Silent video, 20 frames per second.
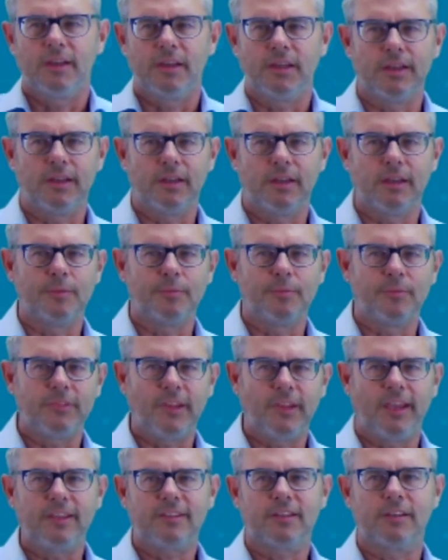
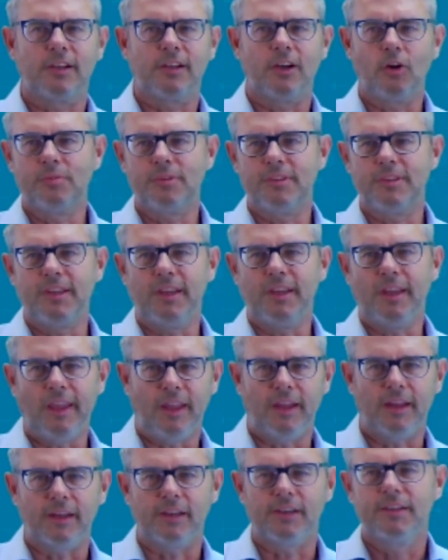data over the
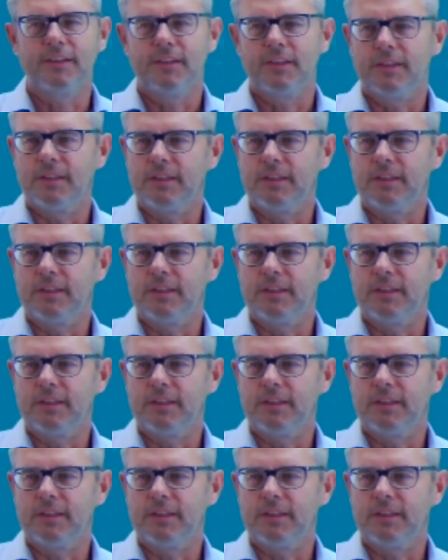air